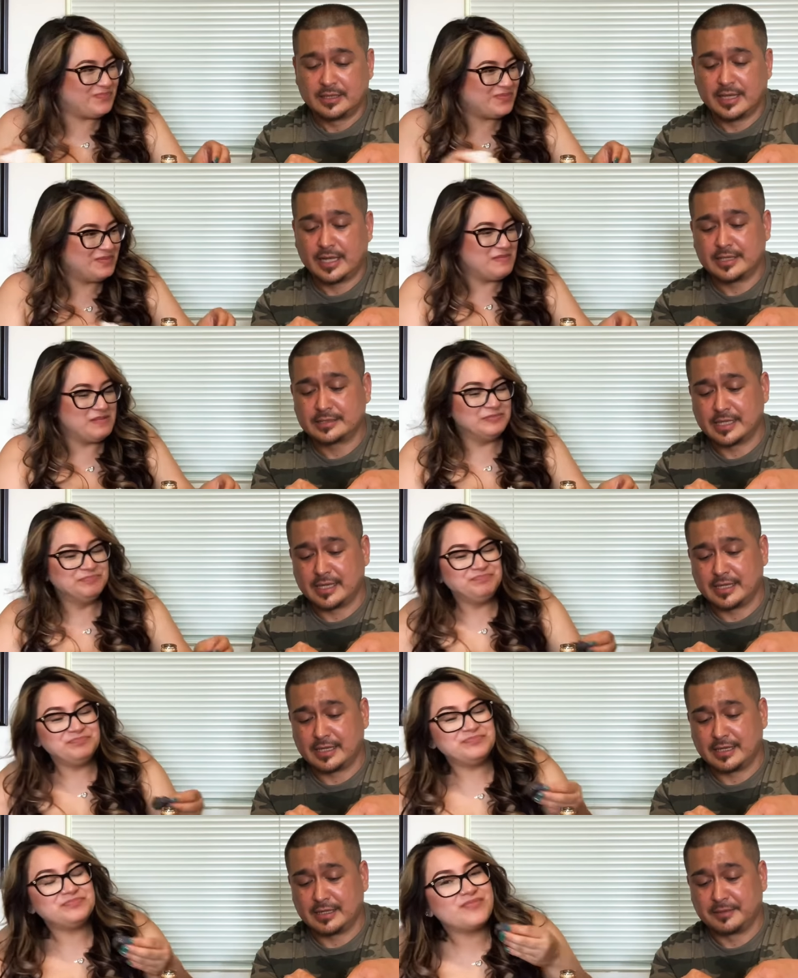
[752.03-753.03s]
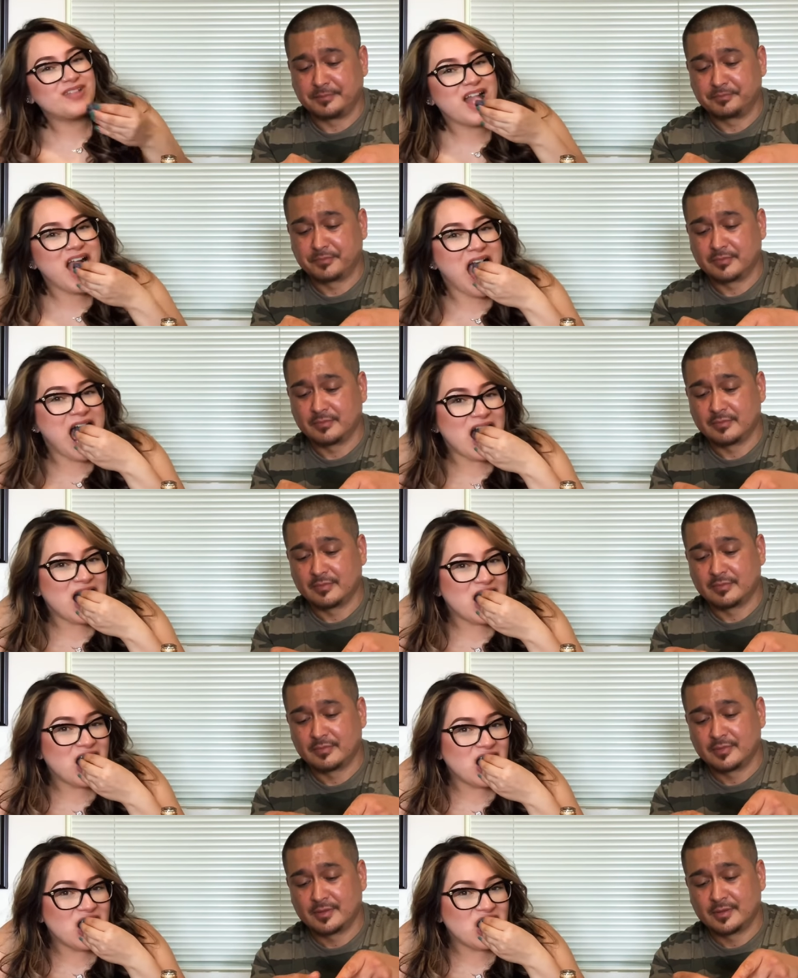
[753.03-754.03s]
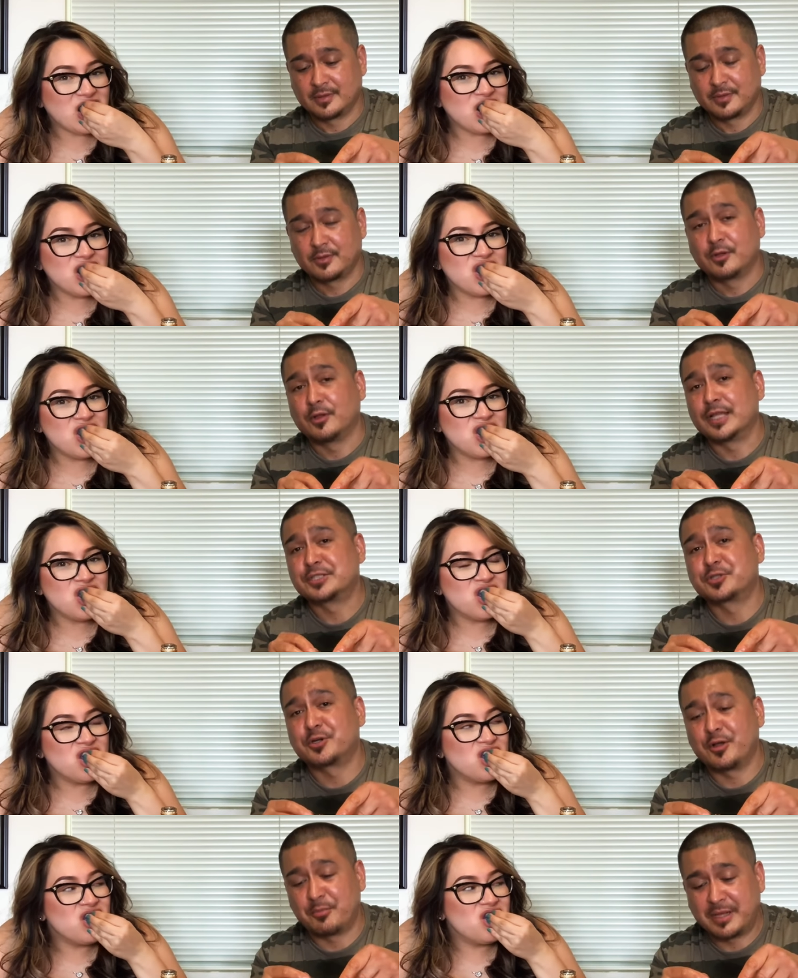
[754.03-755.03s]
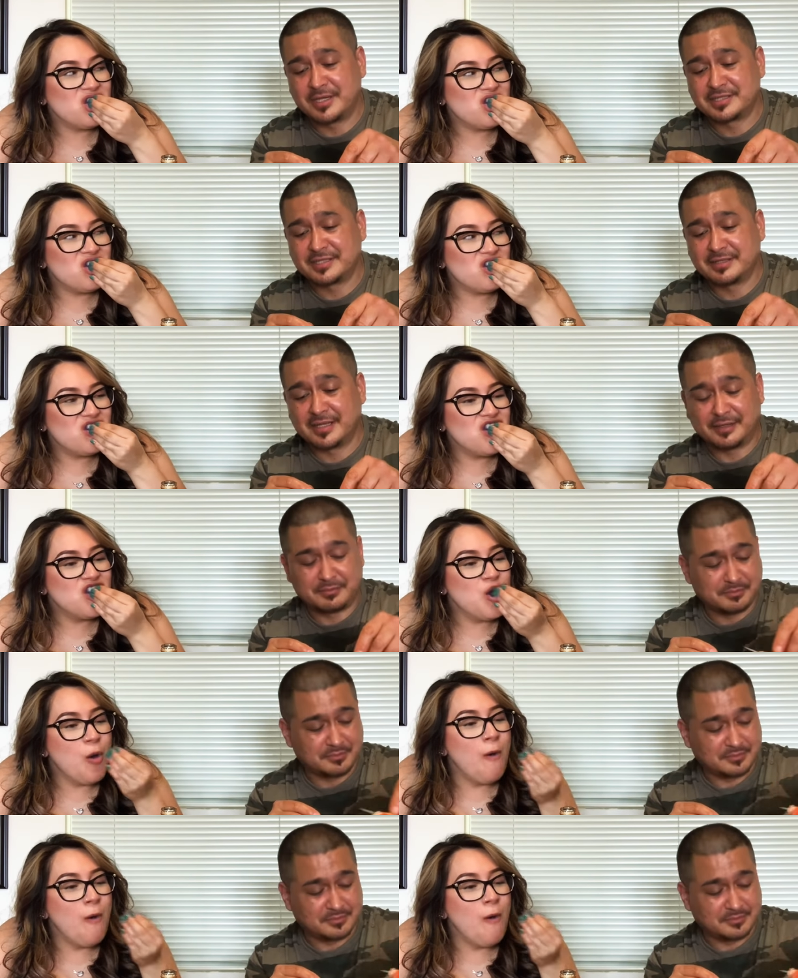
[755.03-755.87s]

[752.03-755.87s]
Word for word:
Speaker 1: that is a uh, cholesterol medicine that